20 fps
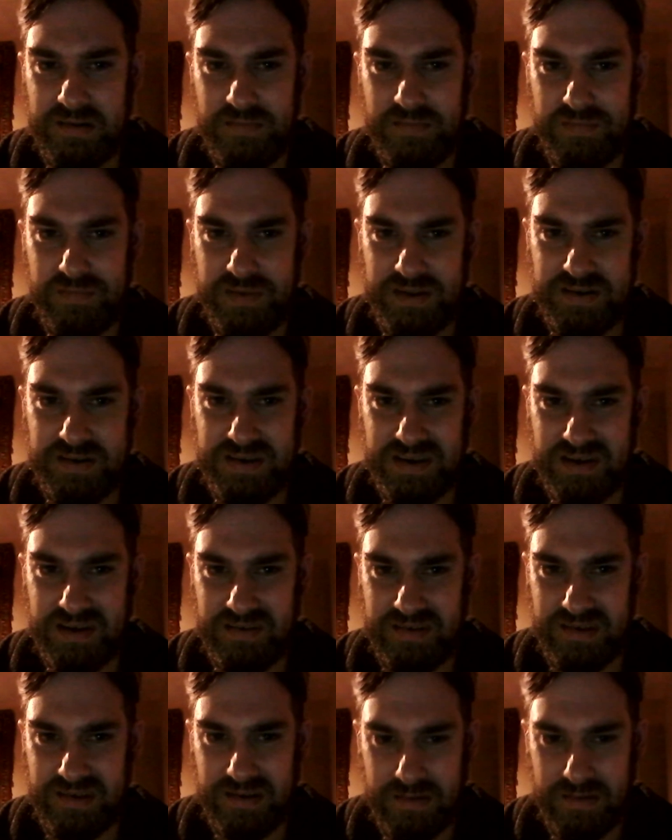of this show
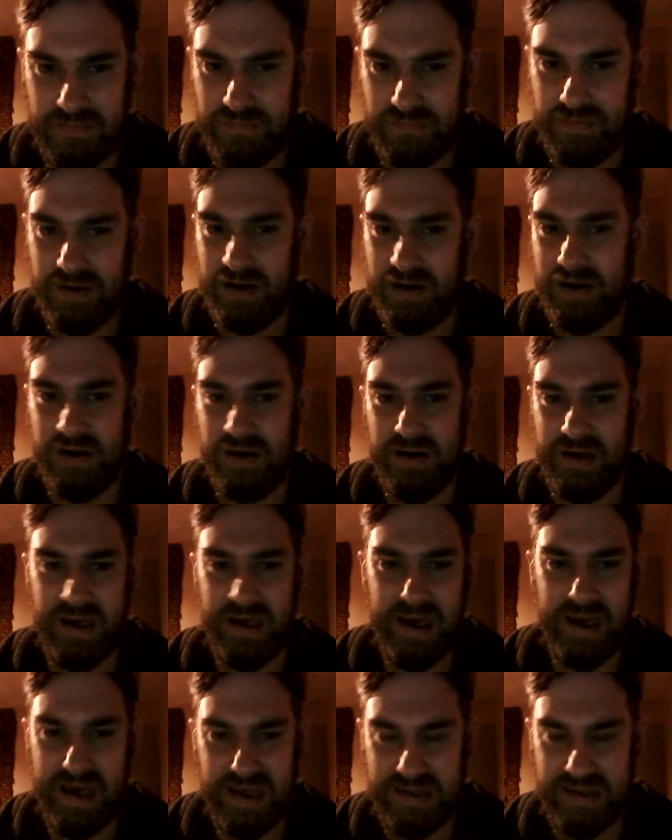so far
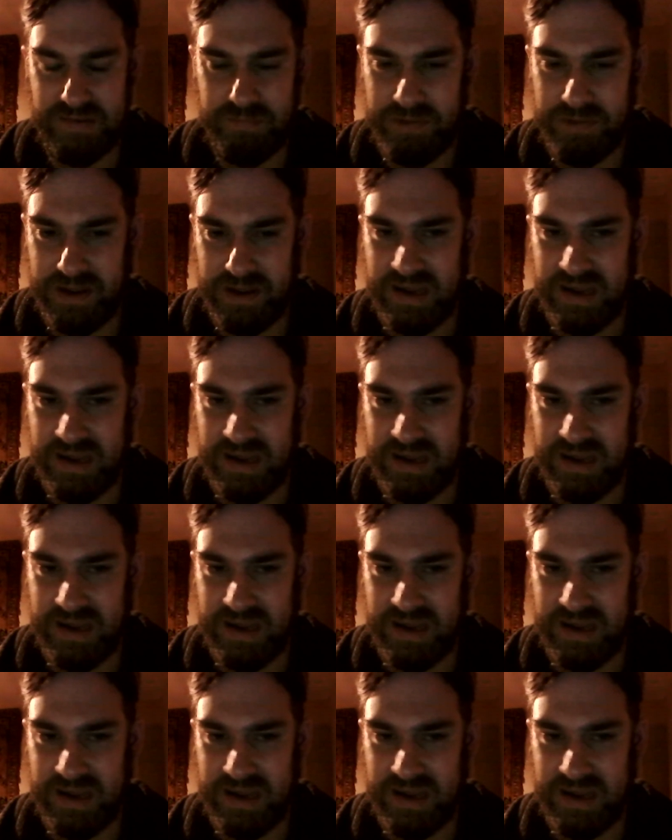has been